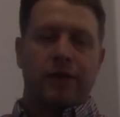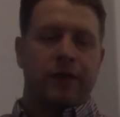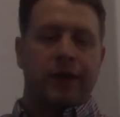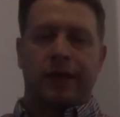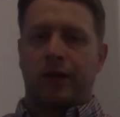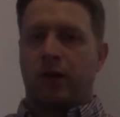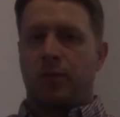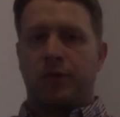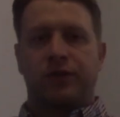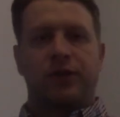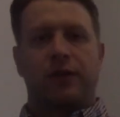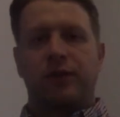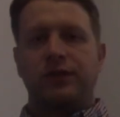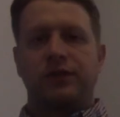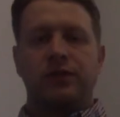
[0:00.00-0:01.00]
I think in
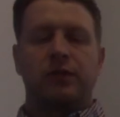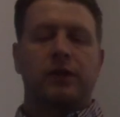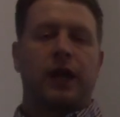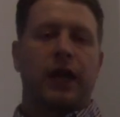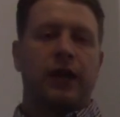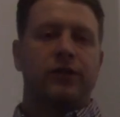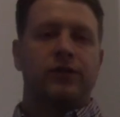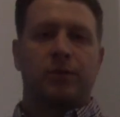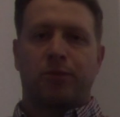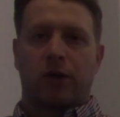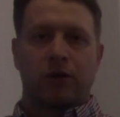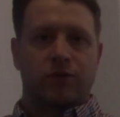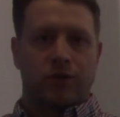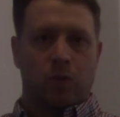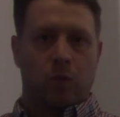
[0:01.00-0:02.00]
almost every single case a
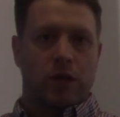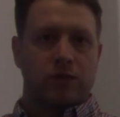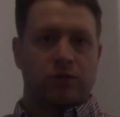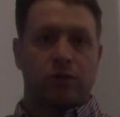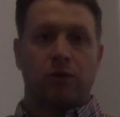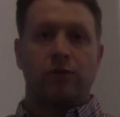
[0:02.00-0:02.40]
person wants